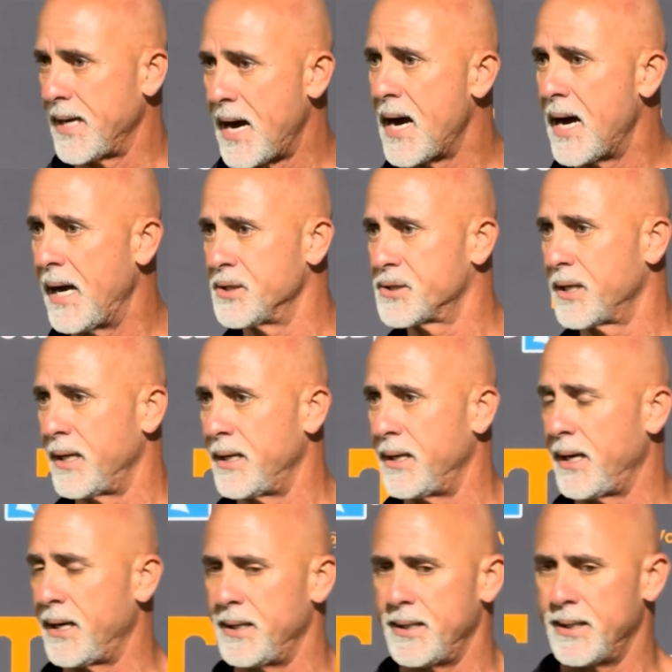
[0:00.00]
guys
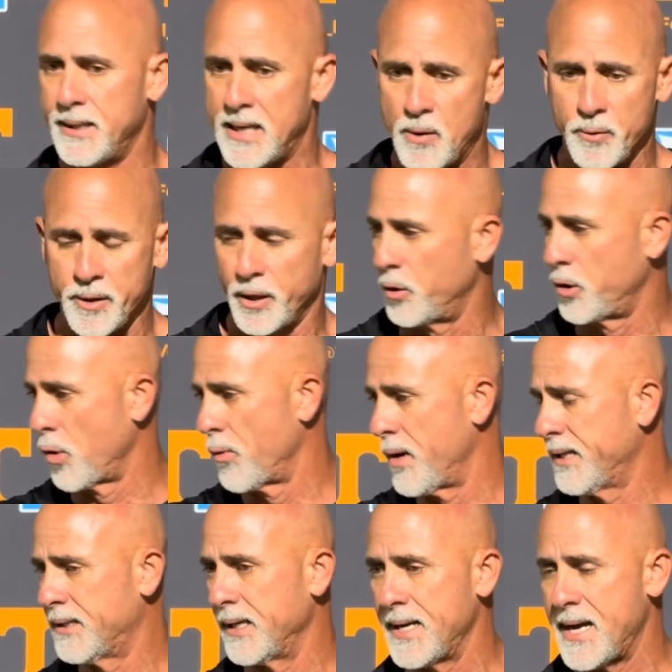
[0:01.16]
and I want to go
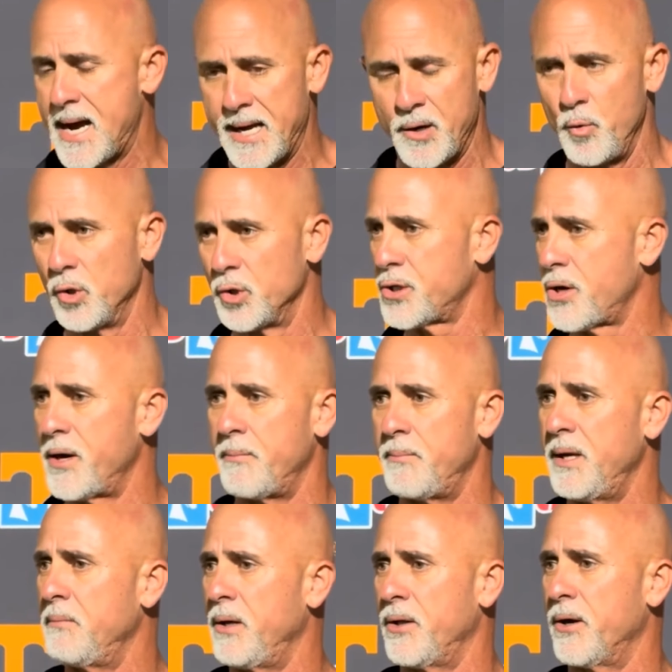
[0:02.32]
correct the guy, and Will's already
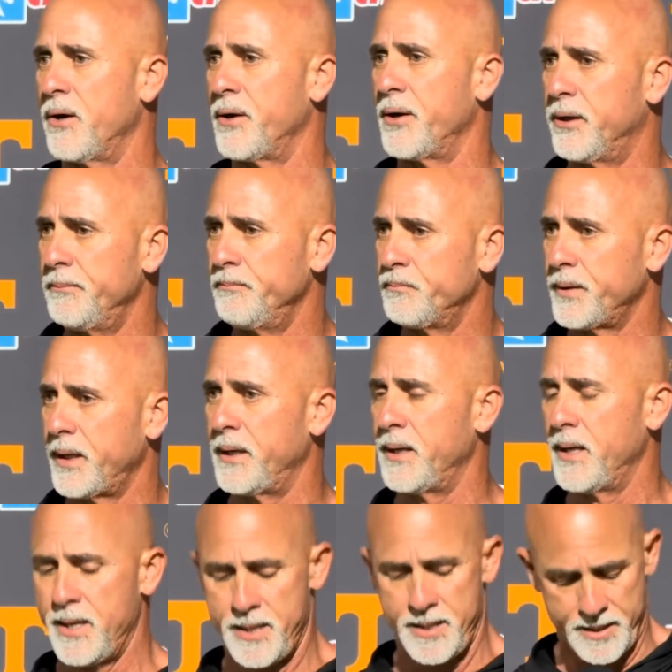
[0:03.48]
beat me there, you know. And
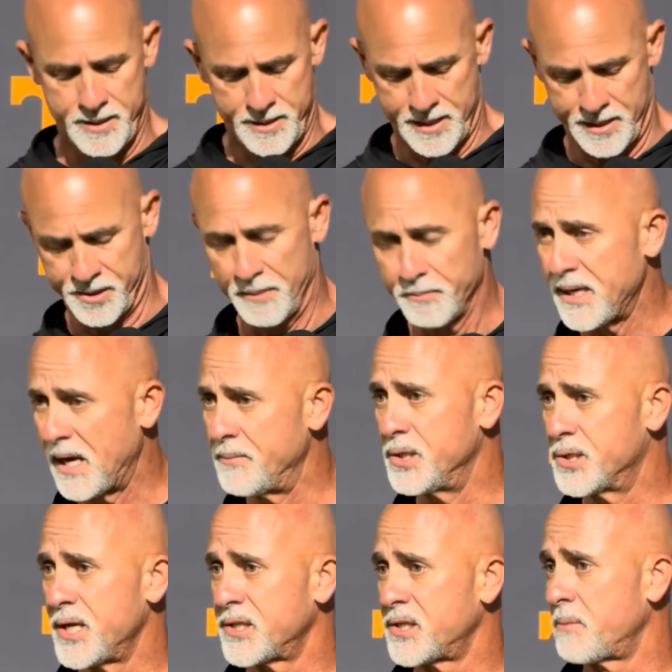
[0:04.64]
sometimes he
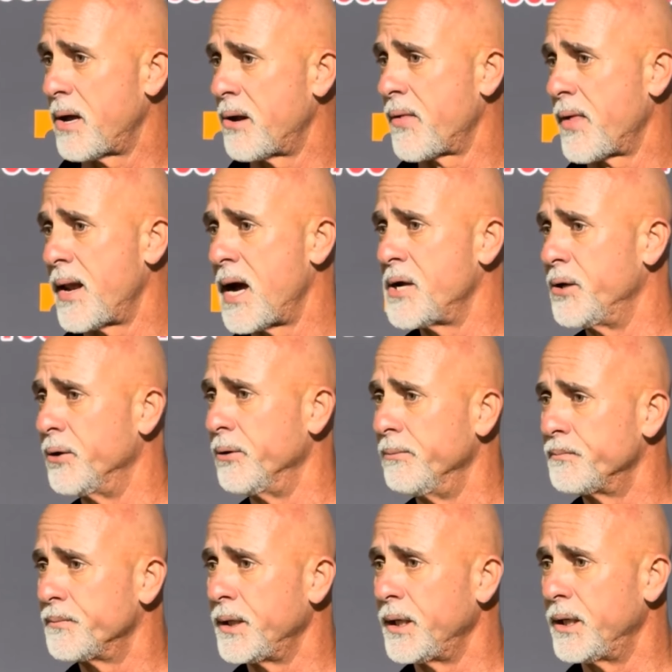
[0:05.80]
says it better than I do,
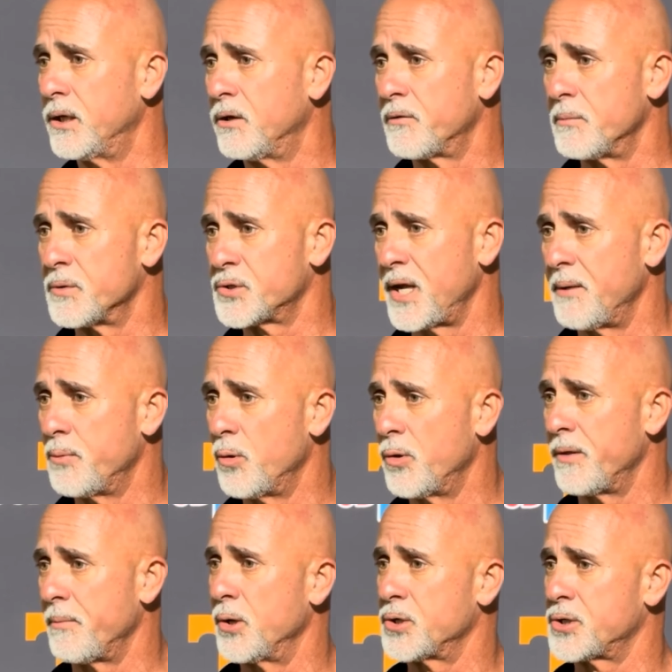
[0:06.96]
you know, from a
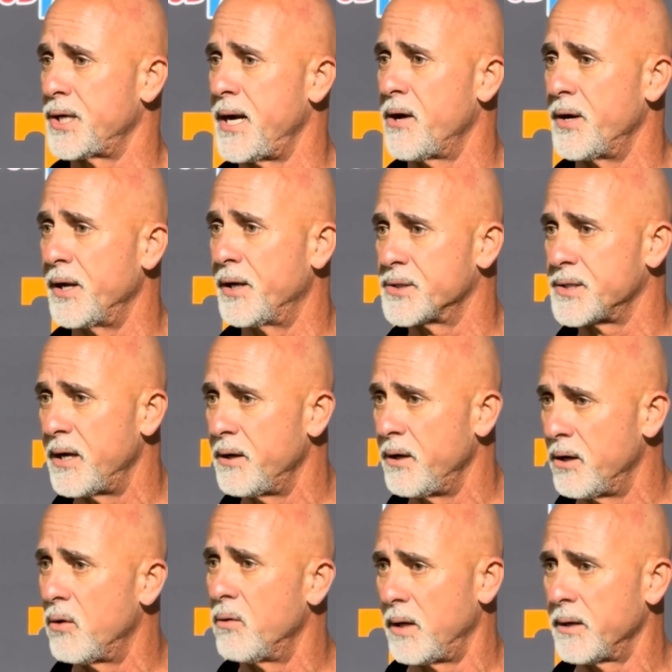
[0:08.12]
standpoint of the personality, because
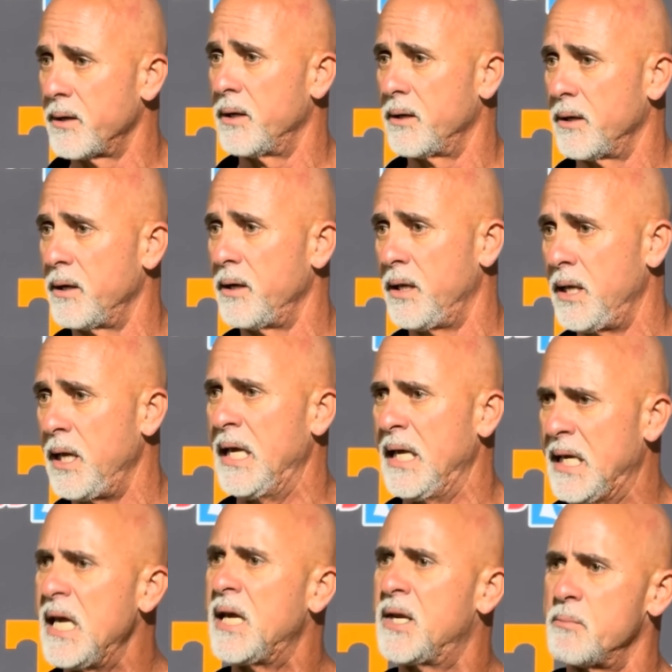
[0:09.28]
he
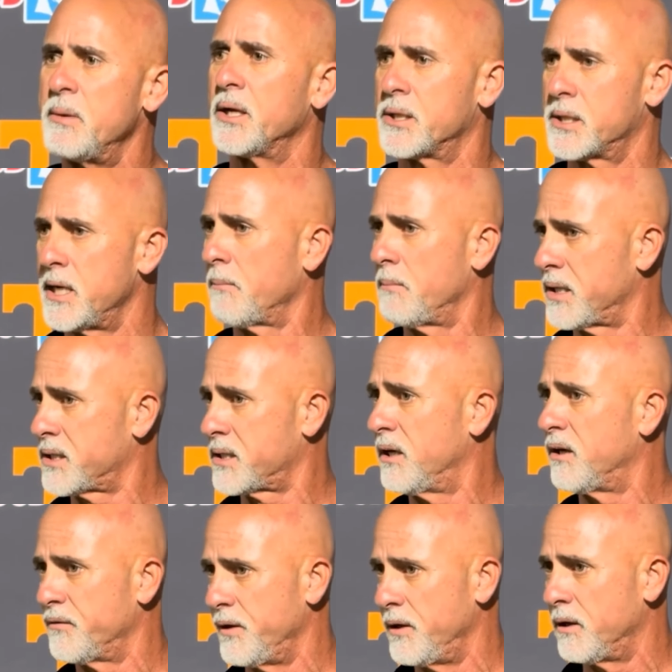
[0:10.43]
keeps me in check
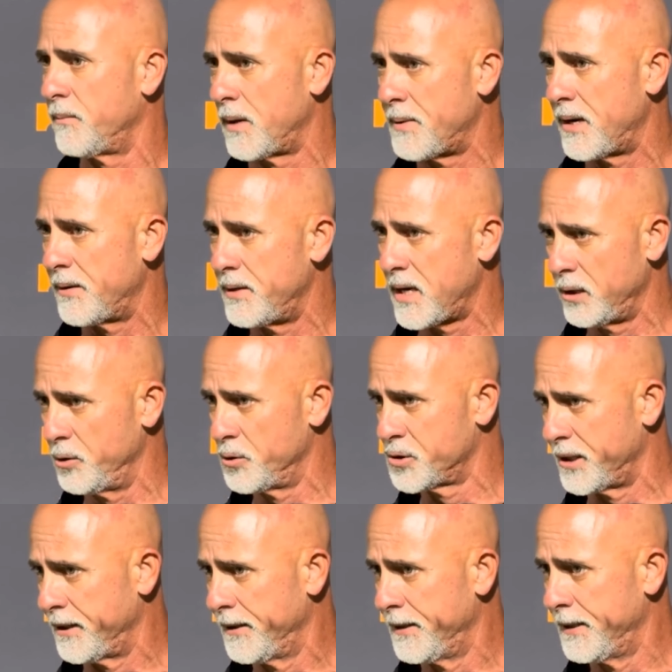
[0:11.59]
myself, you know, about not
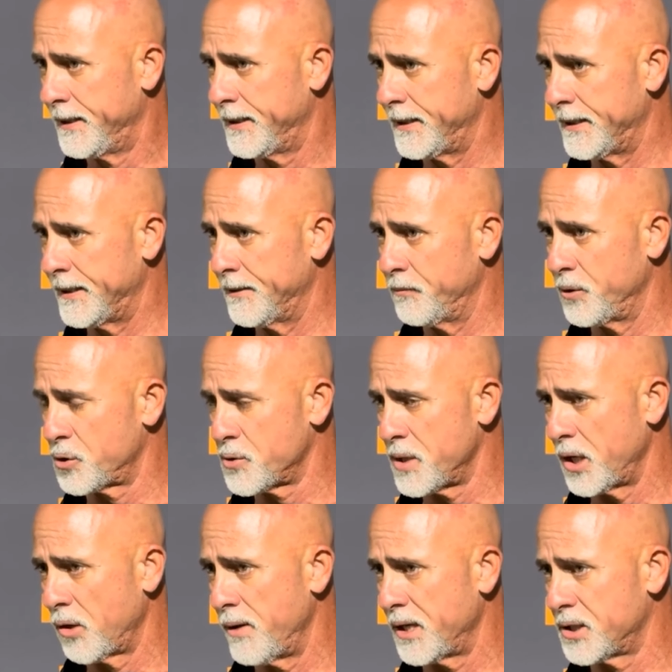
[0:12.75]
losing it when you're
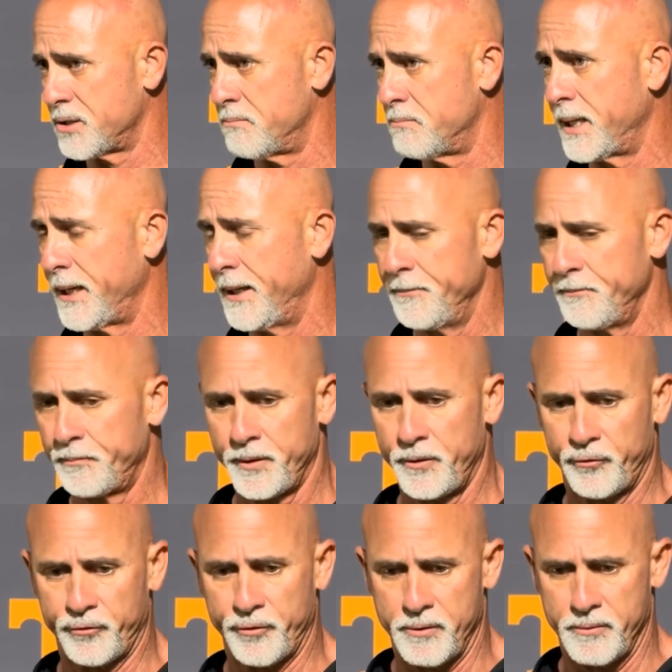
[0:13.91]
trying to correct somebody.
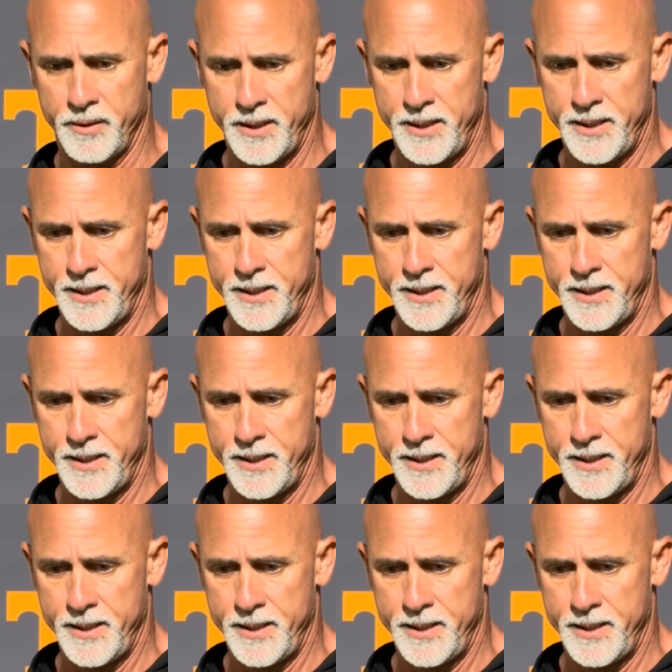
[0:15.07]
So